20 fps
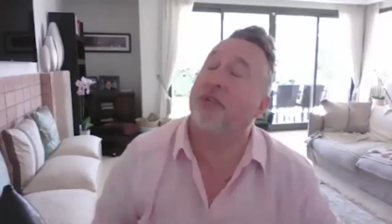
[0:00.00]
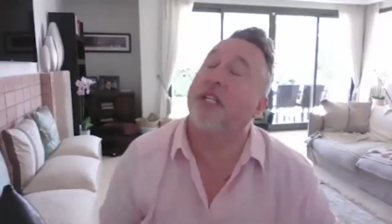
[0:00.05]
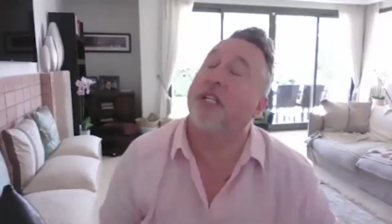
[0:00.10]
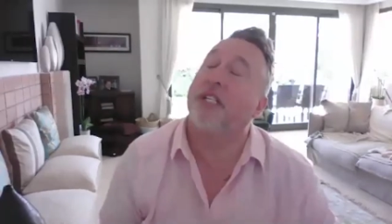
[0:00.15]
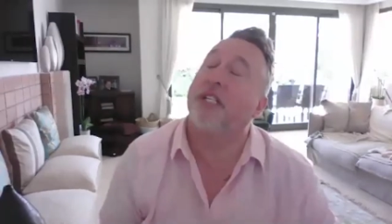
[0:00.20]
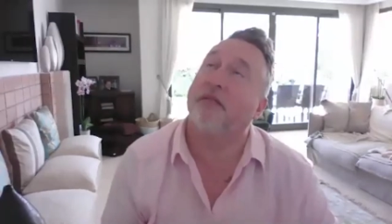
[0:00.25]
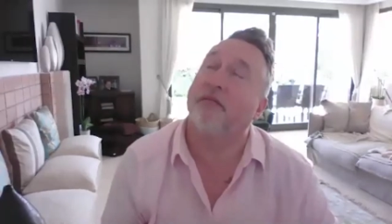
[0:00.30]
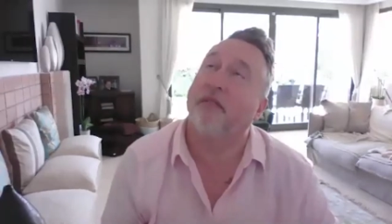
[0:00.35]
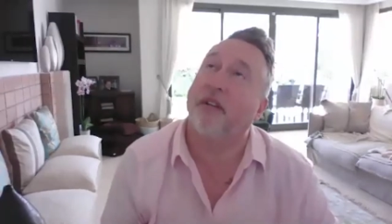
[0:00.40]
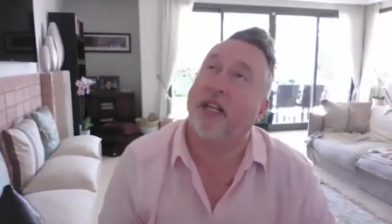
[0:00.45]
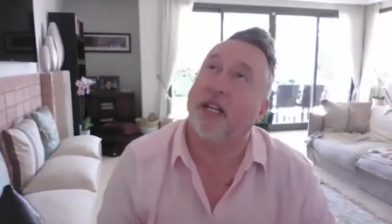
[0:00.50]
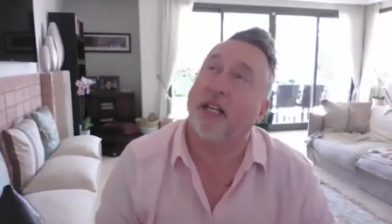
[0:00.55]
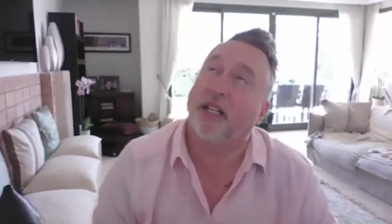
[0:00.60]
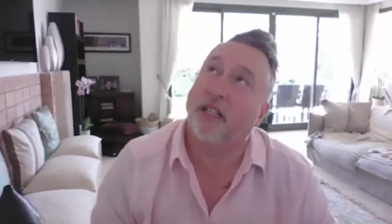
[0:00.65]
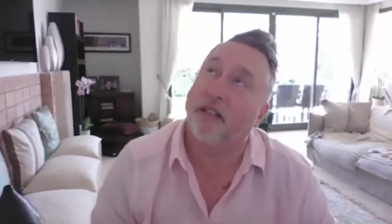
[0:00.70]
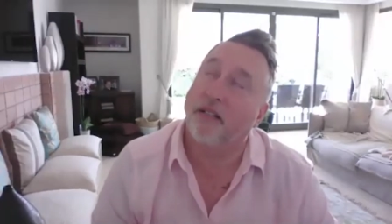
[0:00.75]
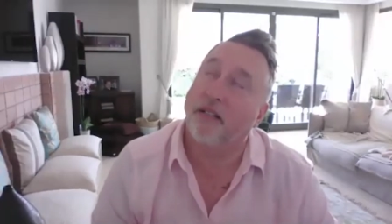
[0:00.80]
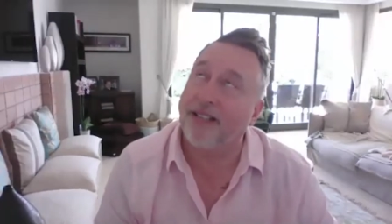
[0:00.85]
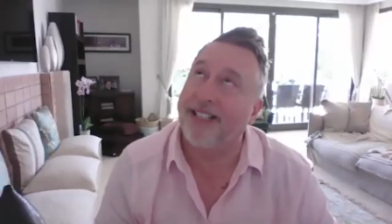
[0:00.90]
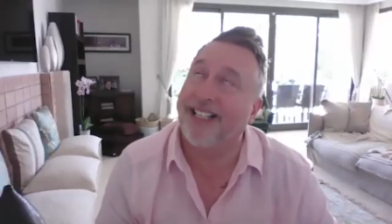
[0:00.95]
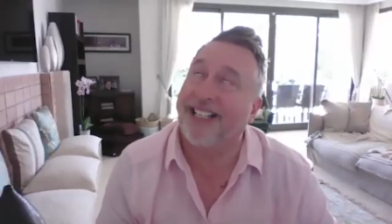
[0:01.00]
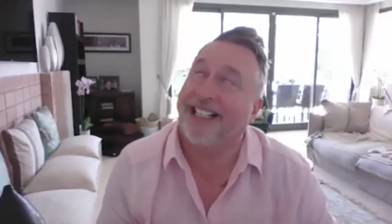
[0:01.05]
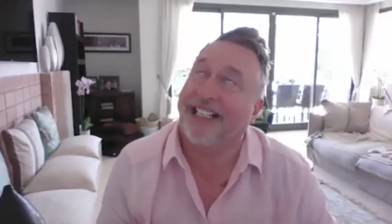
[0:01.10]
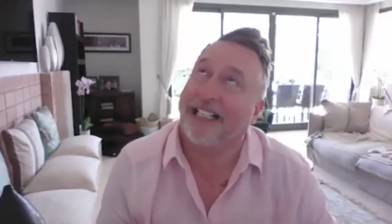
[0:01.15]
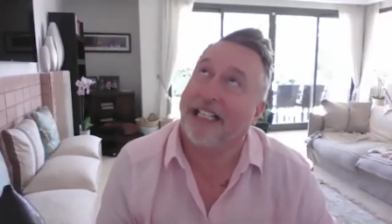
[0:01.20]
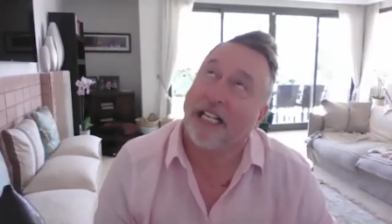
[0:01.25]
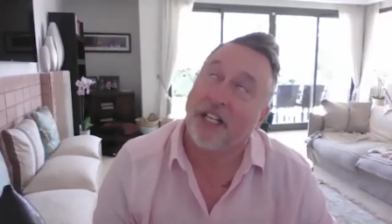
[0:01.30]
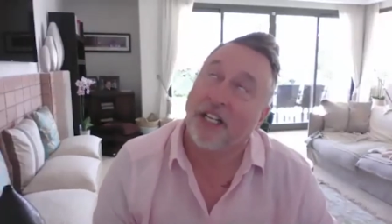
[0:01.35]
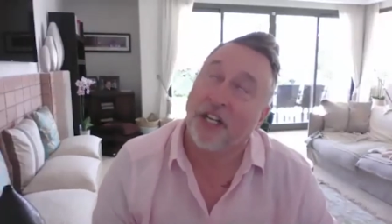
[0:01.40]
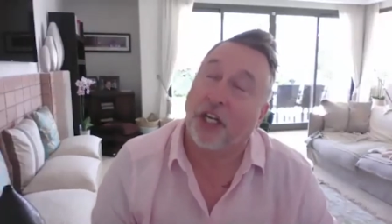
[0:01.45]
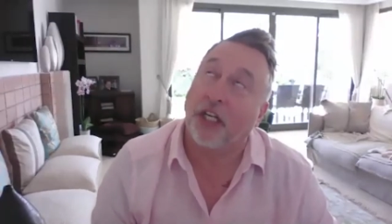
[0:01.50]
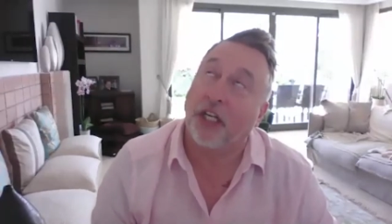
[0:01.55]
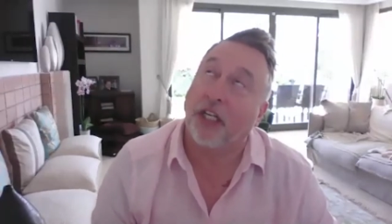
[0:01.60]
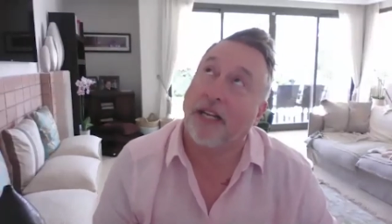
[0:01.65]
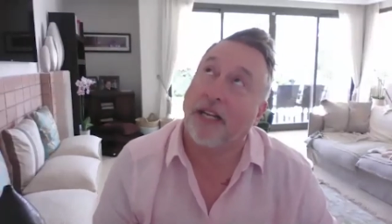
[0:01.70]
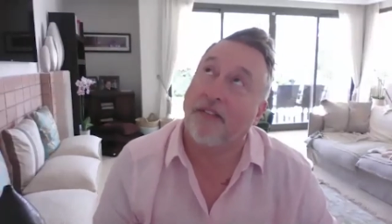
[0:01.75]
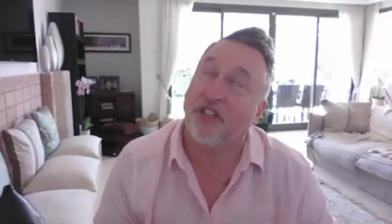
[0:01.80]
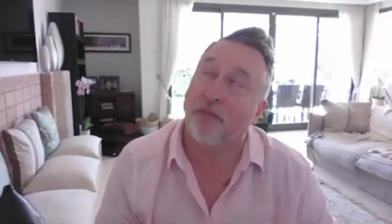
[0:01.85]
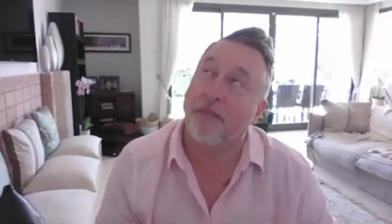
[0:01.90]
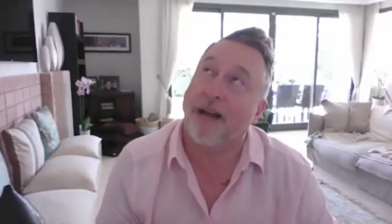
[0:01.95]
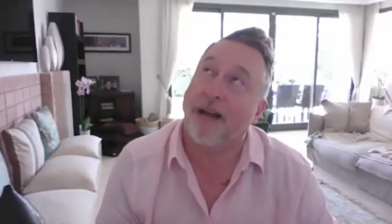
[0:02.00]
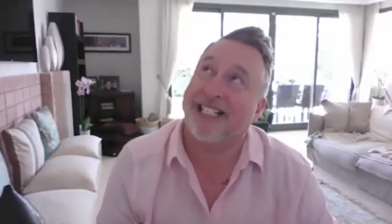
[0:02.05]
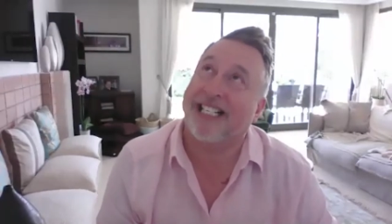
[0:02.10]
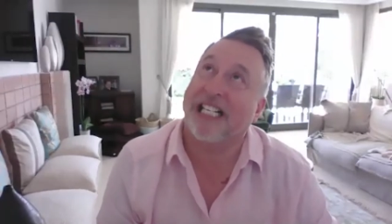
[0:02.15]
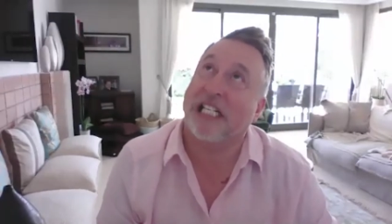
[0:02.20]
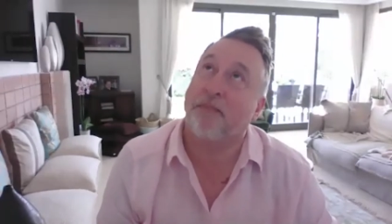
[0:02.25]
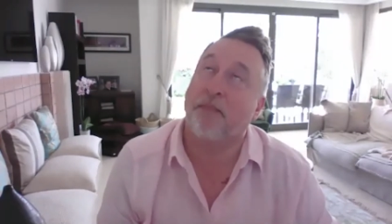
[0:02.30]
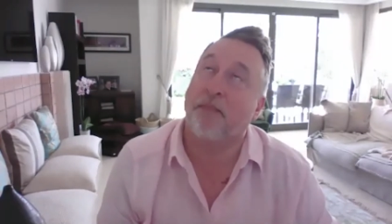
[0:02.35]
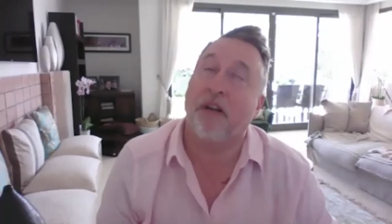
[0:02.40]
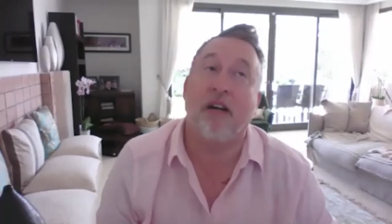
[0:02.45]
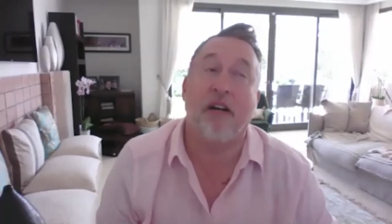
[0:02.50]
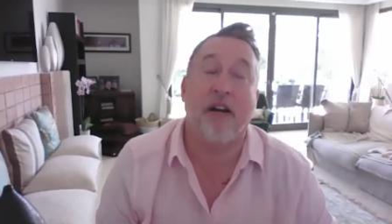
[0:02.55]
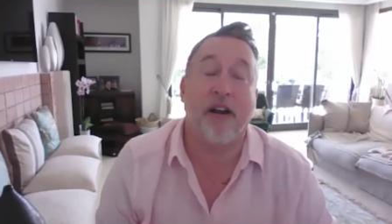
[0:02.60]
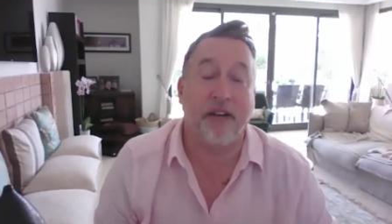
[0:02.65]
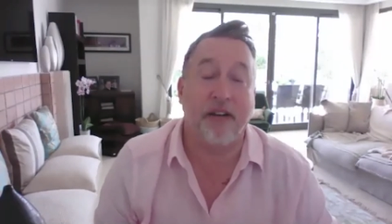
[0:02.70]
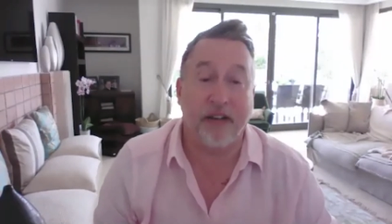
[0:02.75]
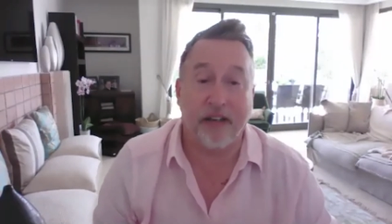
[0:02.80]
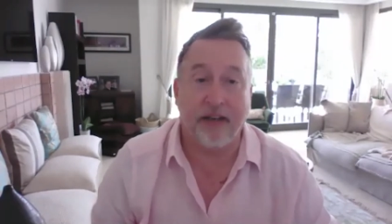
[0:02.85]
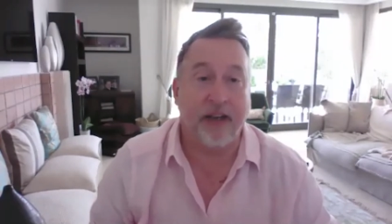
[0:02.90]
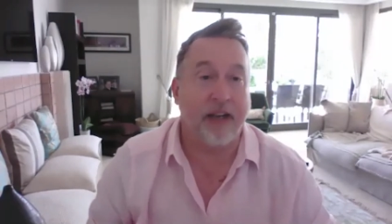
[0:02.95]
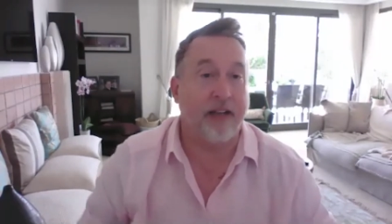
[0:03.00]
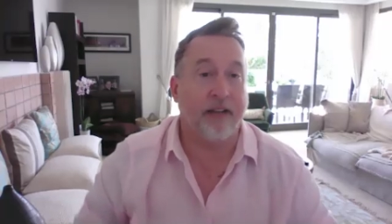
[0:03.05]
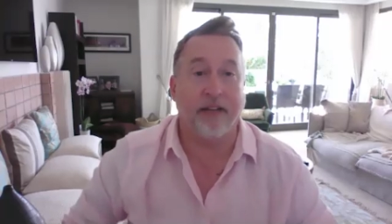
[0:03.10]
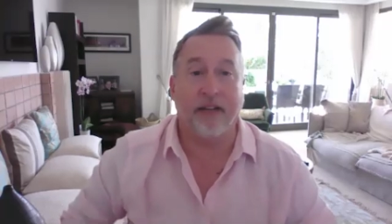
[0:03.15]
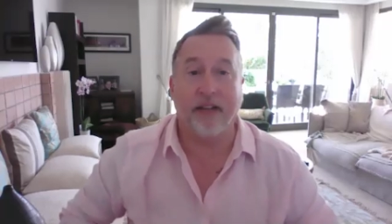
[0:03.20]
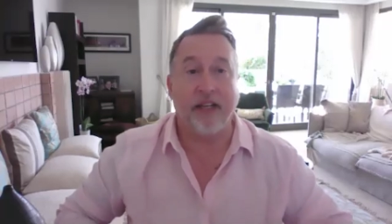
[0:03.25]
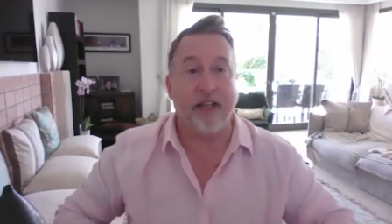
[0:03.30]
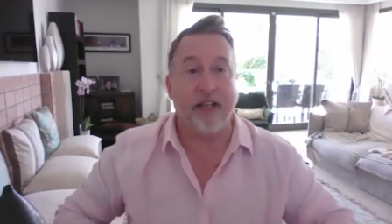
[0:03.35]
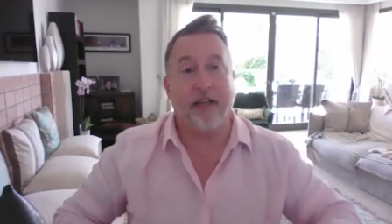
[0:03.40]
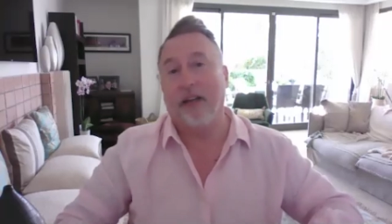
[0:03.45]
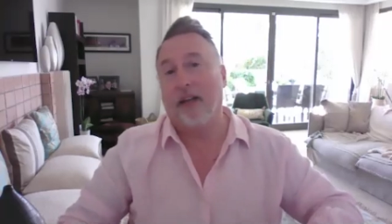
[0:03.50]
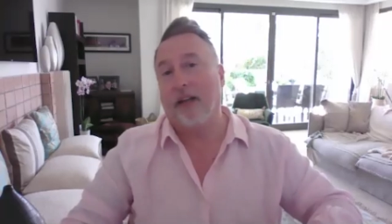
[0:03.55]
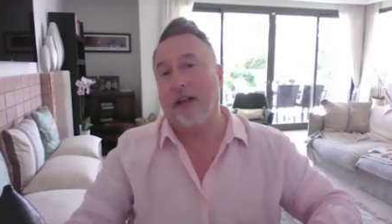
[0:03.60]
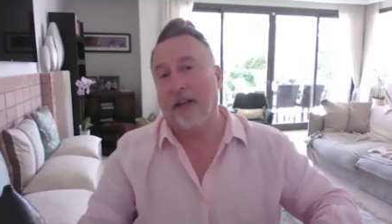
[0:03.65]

need to really get you can leave some assets behind in, in the